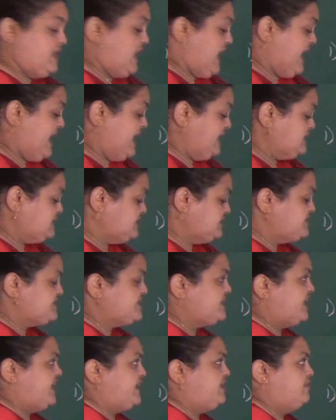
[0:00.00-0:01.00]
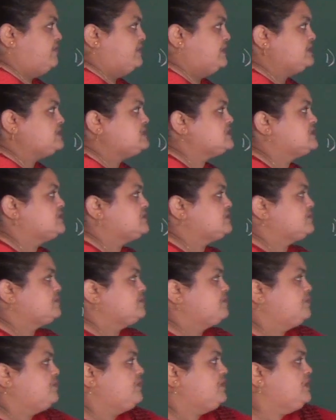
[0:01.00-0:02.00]
as it converts
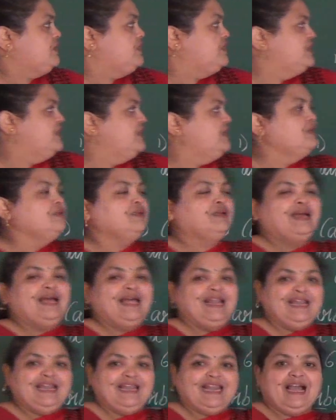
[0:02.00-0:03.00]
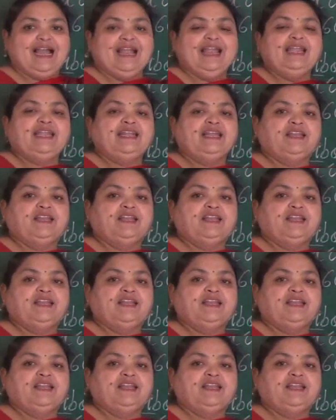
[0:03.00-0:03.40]
the light